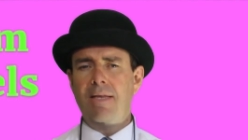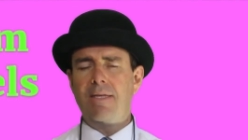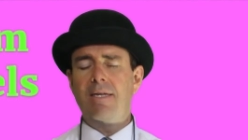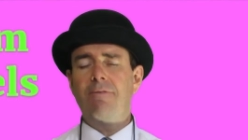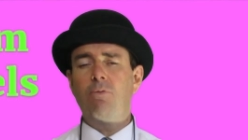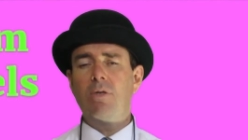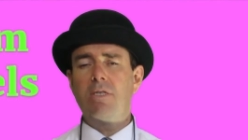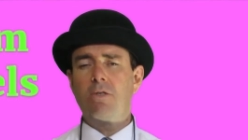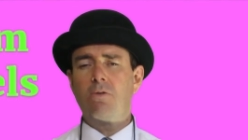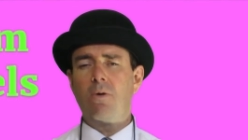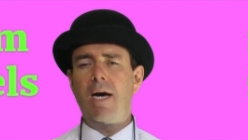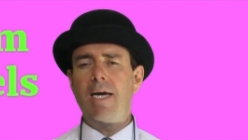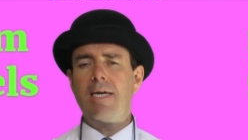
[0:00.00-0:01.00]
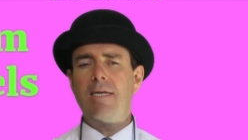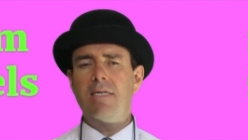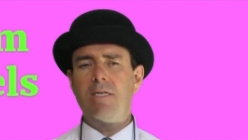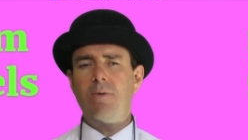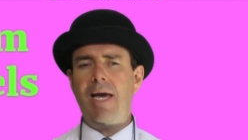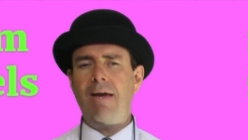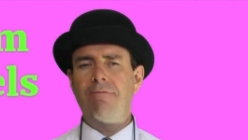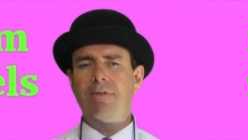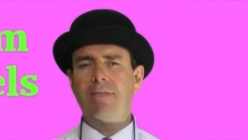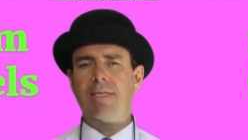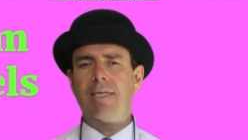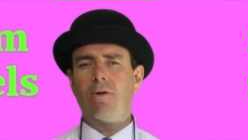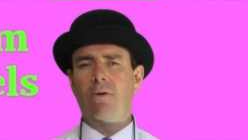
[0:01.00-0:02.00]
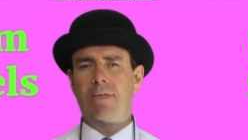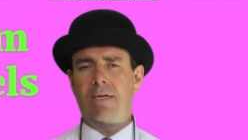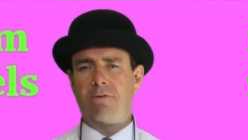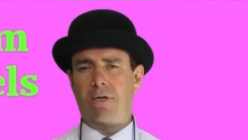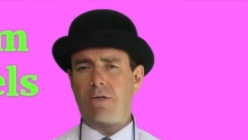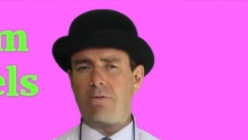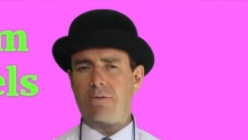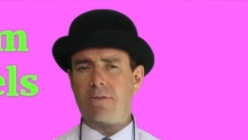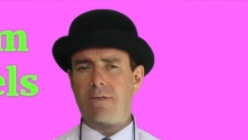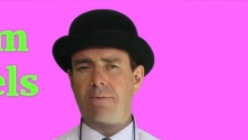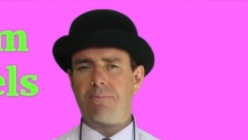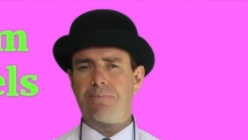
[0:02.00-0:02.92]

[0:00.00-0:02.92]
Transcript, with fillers: than if we try and do everything on our own.